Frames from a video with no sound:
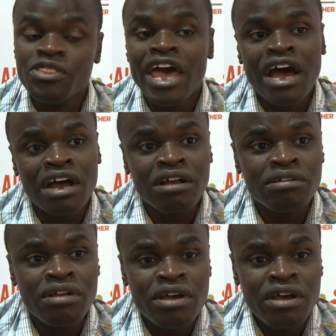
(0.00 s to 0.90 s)

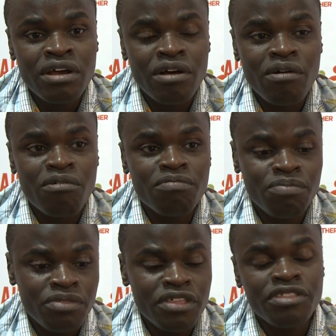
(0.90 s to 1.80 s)
There
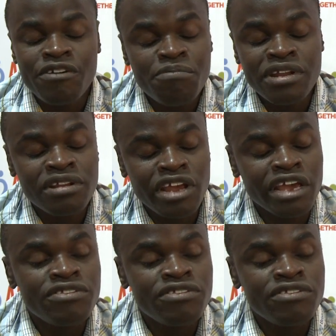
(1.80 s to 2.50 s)
have been